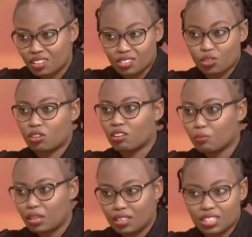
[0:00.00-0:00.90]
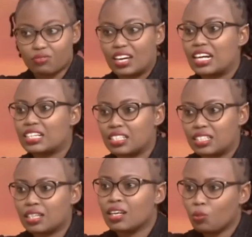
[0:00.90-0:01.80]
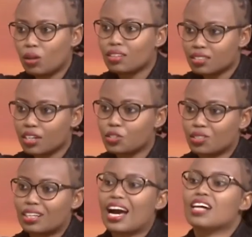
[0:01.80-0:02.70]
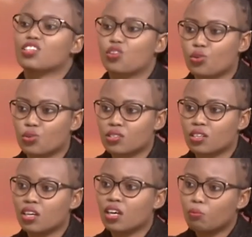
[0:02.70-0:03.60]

there's economic, there's finances. Well, these are issues that cut across.